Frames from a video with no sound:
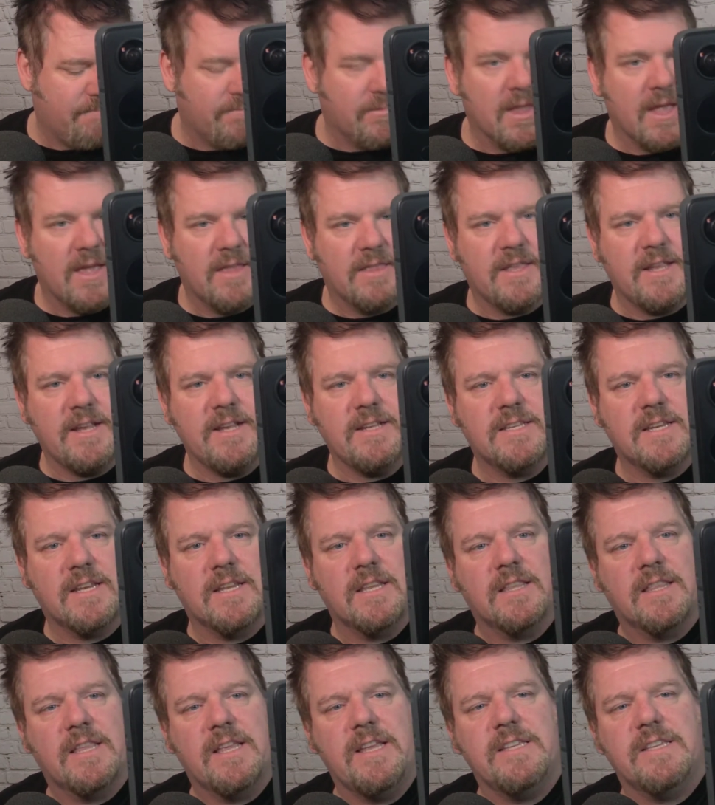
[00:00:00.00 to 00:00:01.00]
These
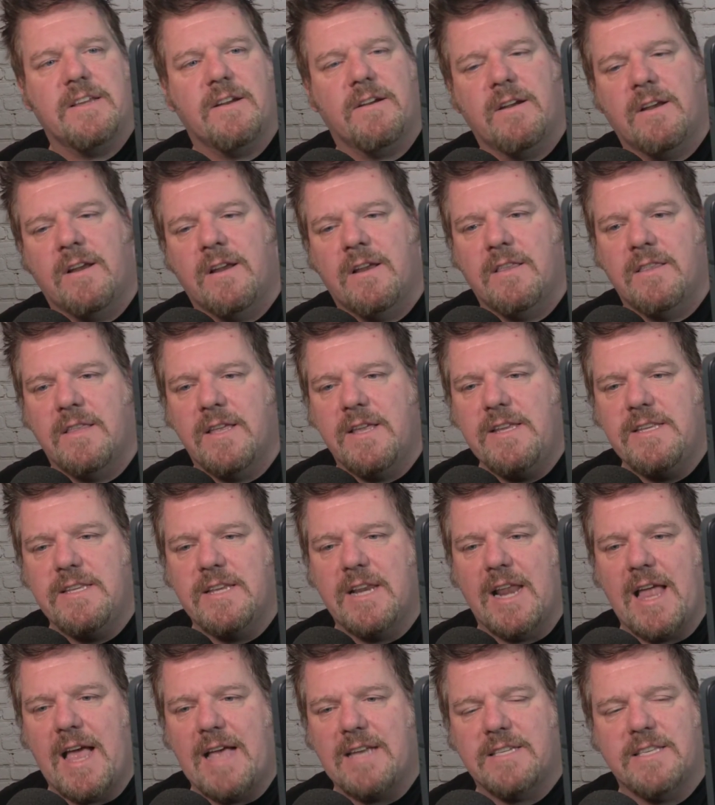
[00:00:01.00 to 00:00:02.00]

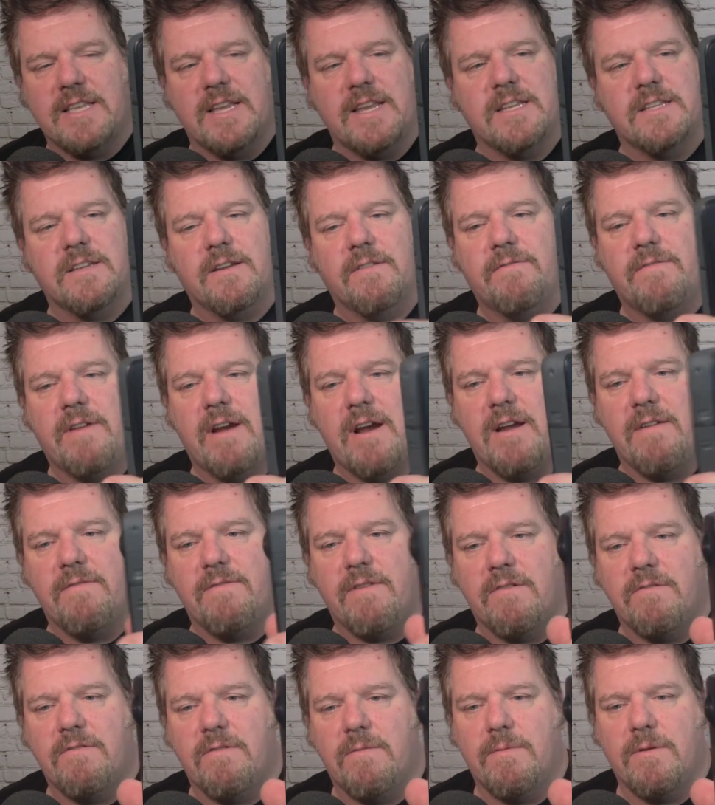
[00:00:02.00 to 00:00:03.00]
glass things are very
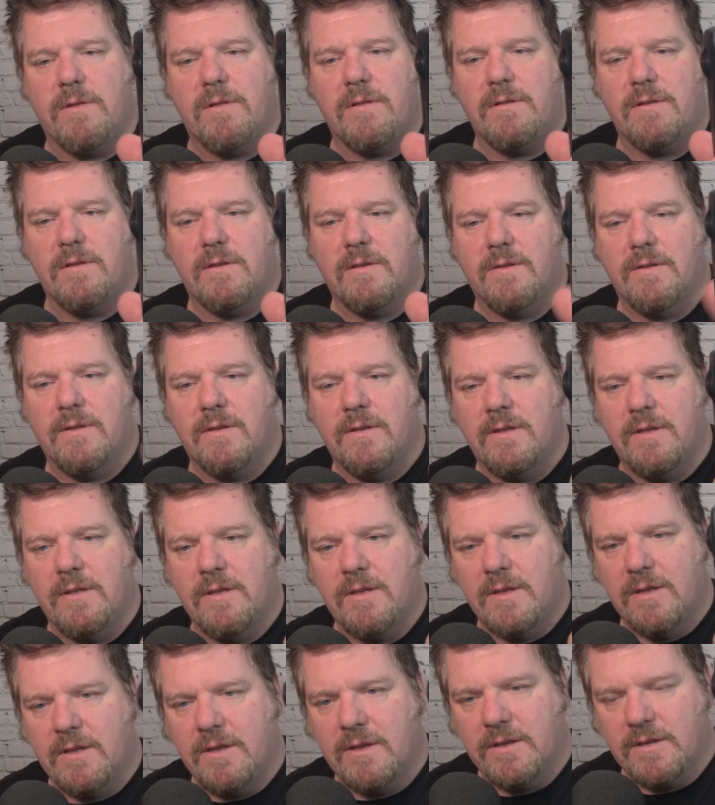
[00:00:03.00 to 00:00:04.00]
vulnerable,
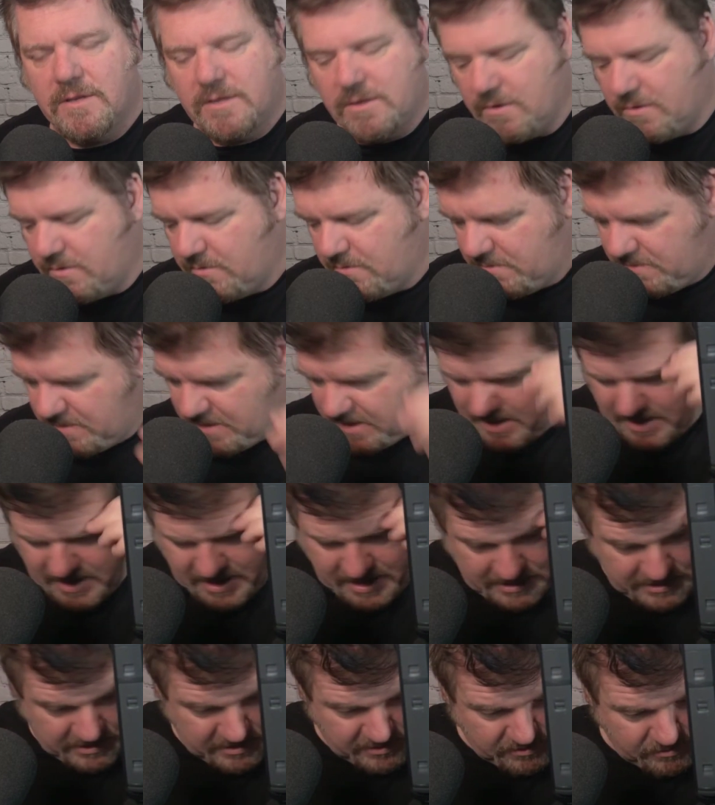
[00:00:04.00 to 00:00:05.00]
so
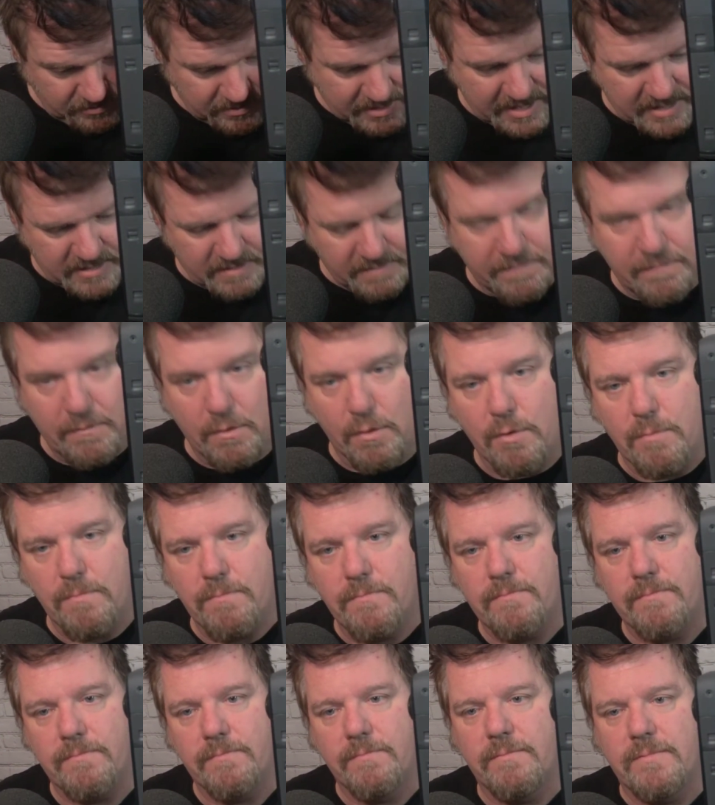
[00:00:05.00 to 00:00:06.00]
you do get the
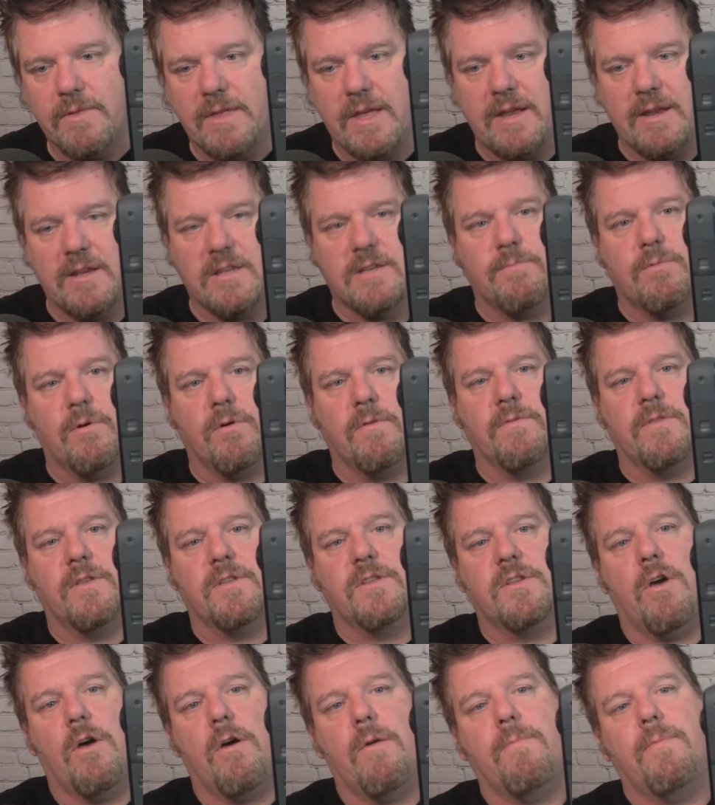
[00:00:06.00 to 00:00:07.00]
foam thing to put over the
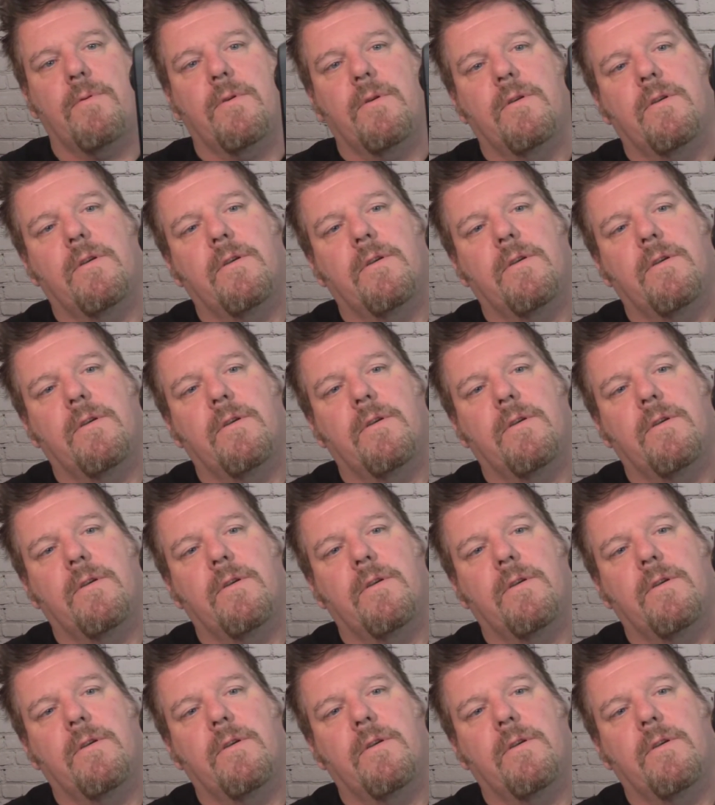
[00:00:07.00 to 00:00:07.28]
top